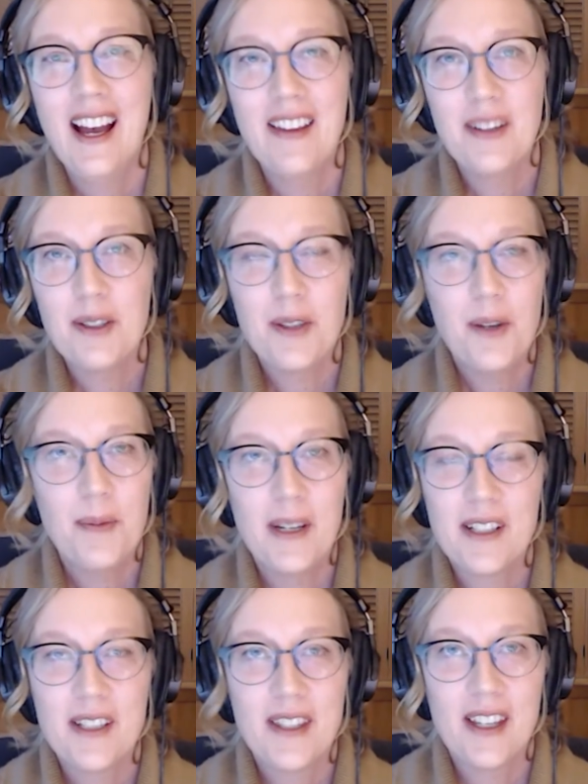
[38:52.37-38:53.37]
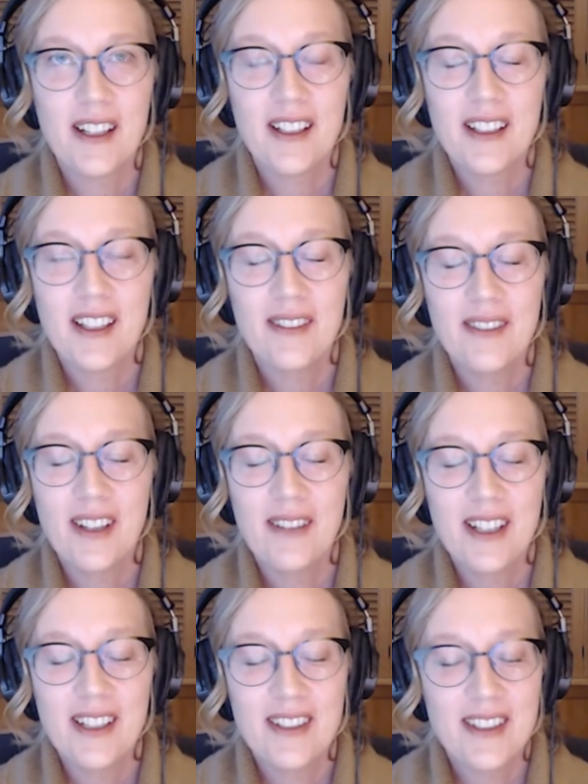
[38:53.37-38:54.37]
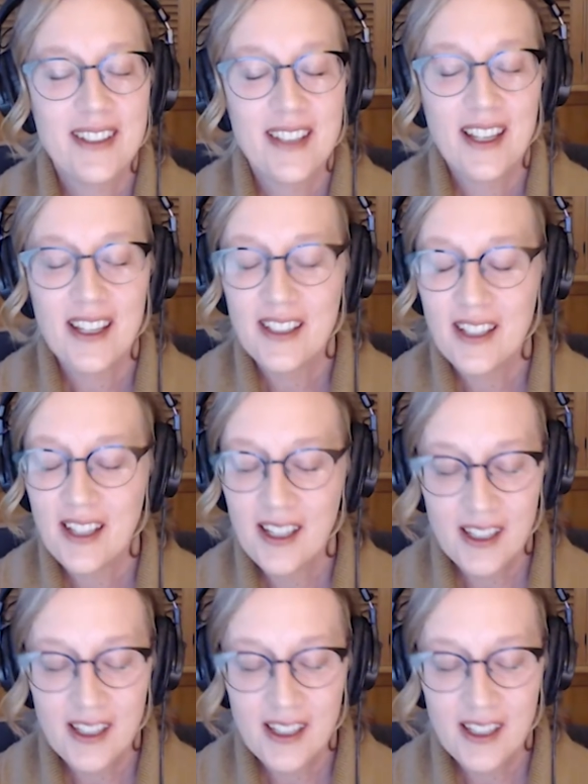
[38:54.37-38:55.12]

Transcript: There's so much there in what you just said.